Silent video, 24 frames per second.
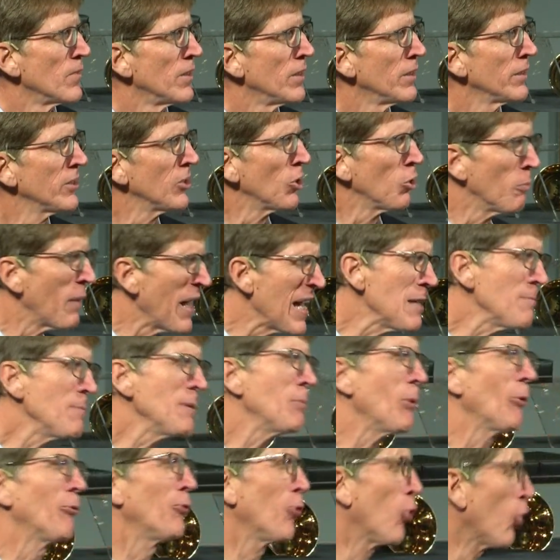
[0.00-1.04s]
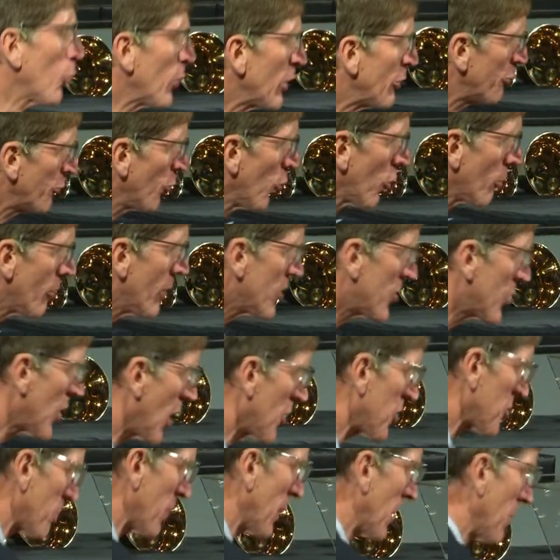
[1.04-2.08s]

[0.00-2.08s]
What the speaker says: You know, maybe before we form a judgment